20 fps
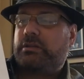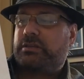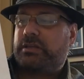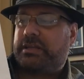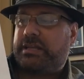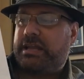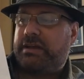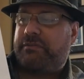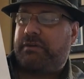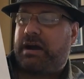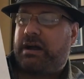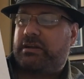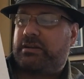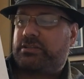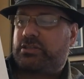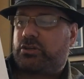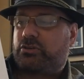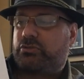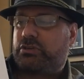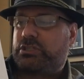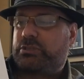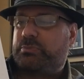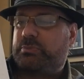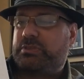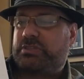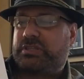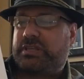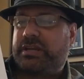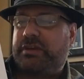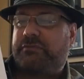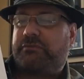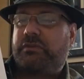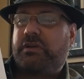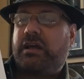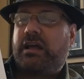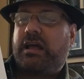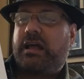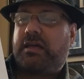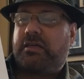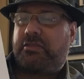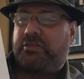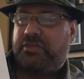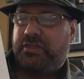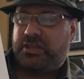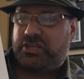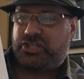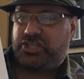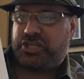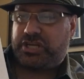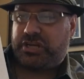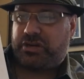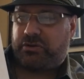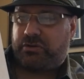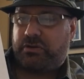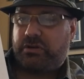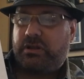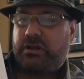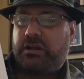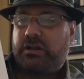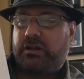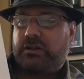to give out as a Christmas gift this year.